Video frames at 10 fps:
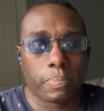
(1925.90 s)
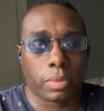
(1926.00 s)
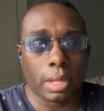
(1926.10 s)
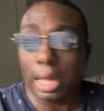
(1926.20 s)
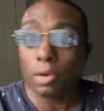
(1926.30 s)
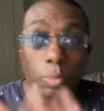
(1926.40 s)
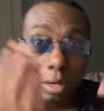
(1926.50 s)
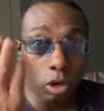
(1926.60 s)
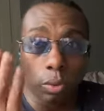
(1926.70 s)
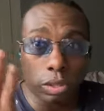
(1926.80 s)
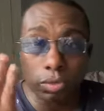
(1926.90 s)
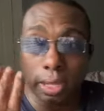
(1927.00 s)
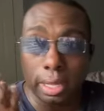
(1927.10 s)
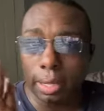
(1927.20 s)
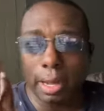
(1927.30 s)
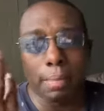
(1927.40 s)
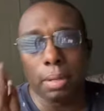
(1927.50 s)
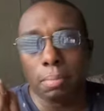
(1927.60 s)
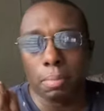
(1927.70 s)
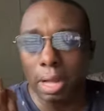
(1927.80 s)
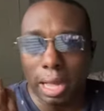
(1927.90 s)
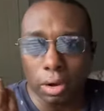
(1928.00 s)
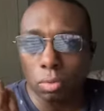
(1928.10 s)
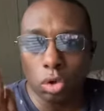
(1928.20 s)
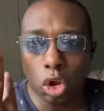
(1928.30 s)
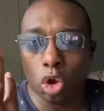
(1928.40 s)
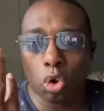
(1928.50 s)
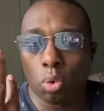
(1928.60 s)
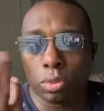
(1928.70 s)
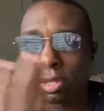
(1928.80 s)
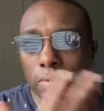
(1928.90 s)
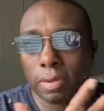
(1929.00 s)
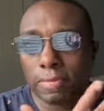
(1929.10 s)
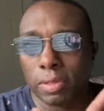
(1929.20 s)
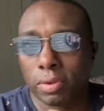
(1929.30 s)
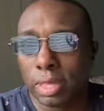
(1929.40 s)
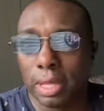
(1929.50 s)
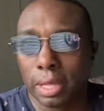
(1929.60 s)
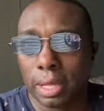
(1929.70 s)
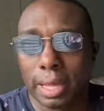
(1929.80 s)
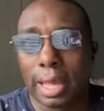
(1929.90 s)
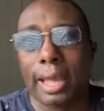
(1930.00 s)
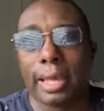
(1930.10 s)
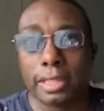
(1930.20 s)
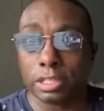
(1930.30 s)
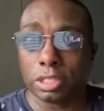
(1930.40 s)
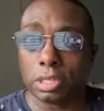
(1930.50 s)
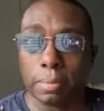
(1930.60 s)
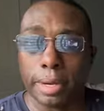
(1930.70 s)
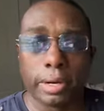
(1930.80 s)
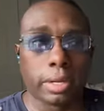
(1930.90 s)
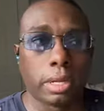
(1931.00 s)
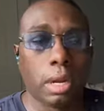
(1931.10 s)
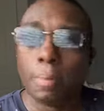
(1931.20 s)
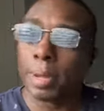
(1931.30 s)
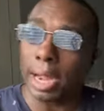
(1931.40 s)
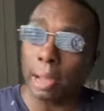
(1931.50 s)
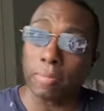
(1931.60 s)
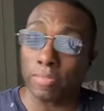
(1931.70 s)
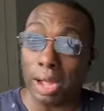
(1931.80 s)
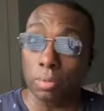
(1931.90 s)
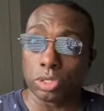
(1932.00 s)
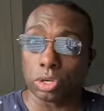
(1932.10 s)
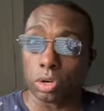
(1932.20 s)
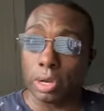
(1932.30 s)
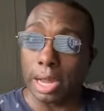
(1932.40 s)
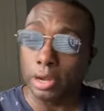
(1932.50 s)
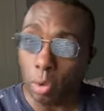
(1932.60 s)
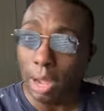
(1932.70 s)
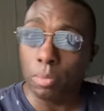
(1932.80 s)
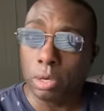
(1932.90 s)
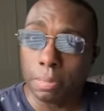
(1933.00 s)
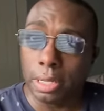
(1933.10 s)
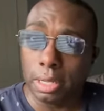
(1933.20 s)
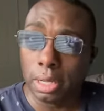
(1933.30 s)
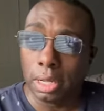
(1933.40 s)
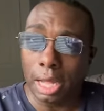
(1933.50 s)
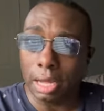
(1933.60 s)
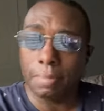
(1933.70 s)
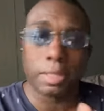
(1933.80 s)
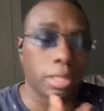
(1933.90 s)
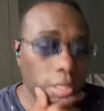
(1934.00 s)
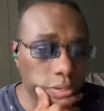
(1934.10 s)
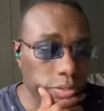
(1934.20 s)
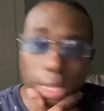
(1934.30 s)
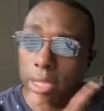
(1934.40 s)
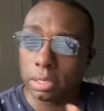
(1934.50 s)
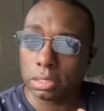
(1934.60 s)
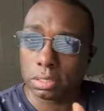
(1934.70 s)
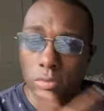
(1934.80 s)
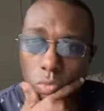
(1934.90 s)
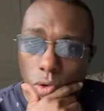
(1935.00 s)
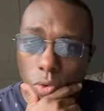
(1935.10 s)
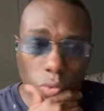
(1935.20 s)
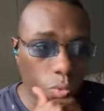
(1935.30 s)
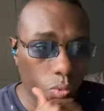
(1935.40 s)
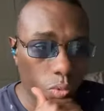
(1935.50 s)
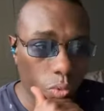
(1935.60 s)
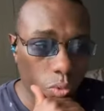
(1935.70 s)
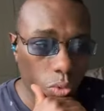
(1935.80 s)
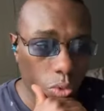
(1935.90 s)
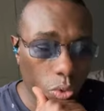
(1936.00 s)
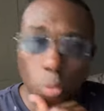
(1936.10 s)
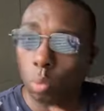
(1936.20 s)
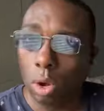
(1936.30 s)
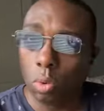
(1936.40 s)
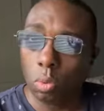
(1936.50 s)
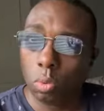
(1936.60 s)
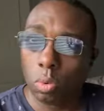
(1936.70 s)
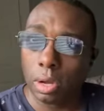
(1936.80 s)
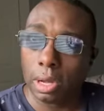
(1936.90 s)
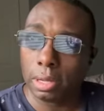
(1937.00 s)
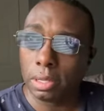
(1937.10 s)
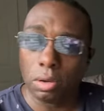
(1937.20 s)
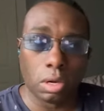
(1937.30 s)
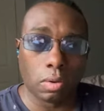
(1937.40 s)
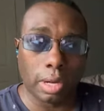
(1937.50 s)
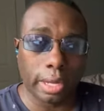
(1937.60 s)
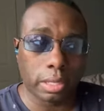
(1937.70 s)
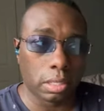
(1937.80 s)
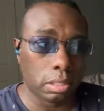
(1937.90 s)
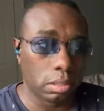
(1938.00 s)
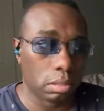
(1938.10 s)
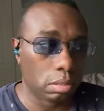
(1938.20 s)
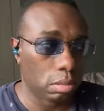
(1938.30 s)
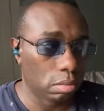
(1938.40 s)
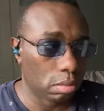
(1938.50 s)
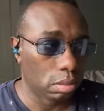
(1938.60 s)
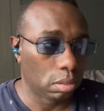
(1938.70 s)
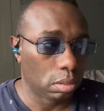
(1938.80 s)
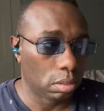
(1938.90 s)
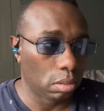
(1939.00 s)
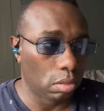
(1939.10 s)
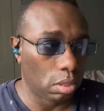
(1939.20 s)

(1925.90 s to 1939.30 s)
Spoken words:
I don't really know what they're thinking. I mean, I don't know if they're thinking, hey, this is an American. But if I was a girl, I know I would be. I'd be thinking, dang, whoa. I can, we